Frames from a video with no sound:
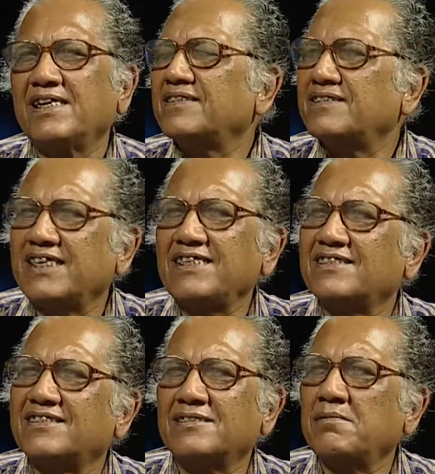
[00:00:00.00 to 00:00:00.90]

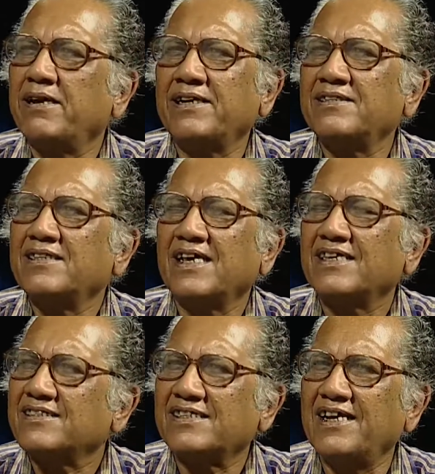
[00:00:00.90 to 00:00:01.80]
These remain
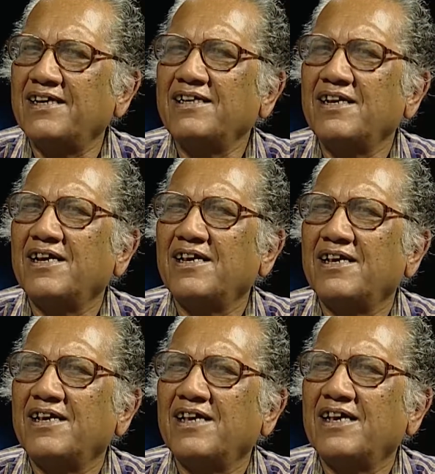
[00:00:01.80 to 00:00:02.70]
still
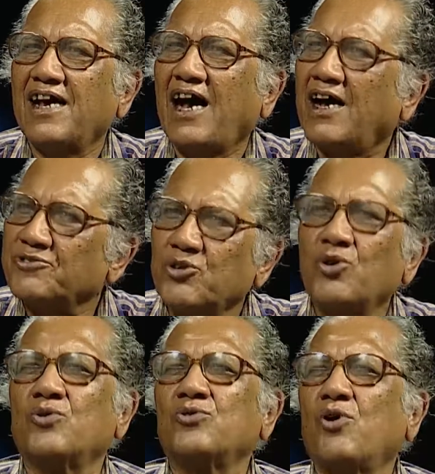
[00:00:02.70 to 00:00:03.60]

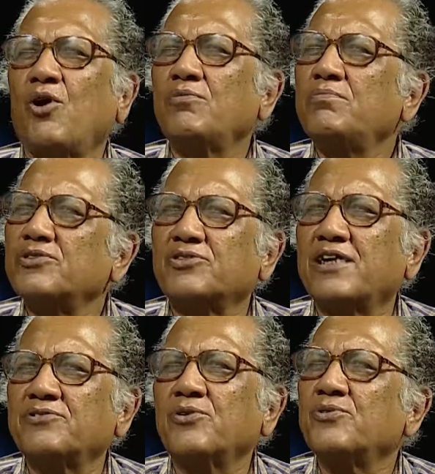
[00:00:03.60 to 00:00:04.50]
unknown, almost
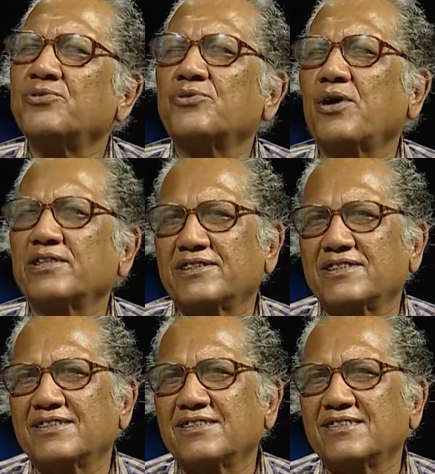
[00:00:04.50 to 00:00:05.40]
unknown to us.